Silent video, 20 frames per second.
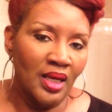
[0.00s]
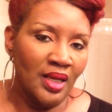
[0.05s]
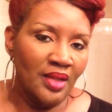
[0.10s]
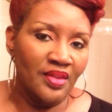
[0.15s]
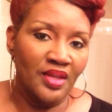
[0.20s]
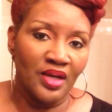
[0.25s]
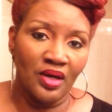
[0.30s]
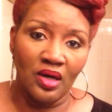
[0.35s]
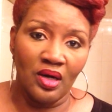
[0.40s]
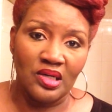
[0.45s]

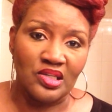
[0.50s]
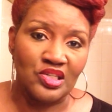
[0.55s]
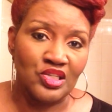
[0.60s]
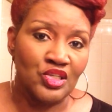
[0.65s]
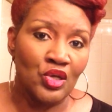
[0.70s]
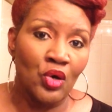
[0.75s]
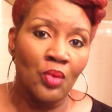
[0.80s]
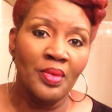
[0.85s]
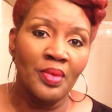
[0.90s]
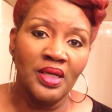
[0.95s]
There are
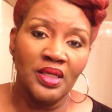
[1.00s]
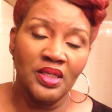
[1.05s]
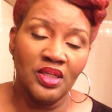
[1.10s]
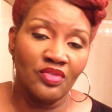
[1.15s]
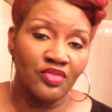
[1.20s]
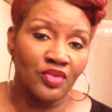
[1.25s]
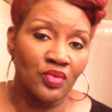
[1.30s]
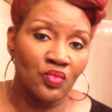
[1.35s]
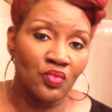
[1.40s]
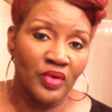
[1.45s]
so many
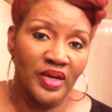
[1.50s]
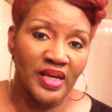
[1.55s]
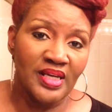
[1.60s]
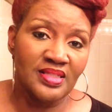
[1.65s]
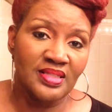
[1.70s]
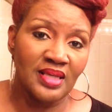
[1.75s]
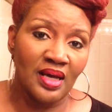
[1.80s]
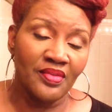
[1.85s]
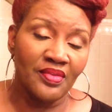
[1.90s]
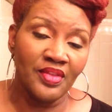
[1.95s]
different
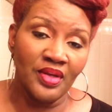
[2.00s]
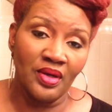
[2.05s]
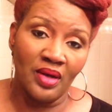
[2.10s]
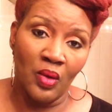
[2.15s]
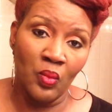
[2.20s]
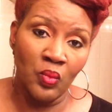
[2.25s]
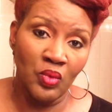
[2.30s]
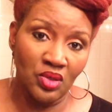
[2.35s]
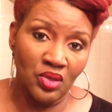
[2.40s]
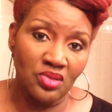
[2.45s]
reds out there. I
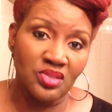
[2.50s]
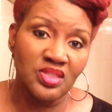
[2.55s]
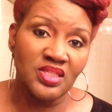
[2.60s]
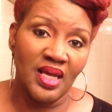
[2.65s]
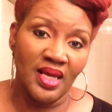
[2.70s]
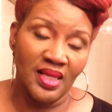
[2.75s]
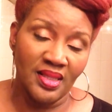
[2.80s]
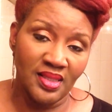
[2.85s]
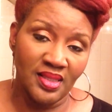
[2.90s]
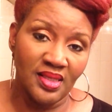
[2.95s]
will
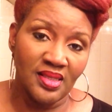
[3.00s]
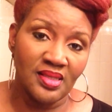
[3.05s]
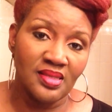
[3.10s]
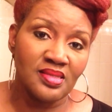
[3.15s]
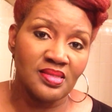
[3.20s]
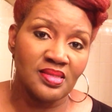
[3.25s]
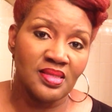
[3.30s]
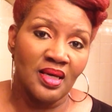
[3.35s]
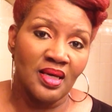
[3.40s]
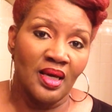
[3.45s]
say
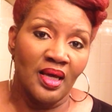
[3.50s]
this.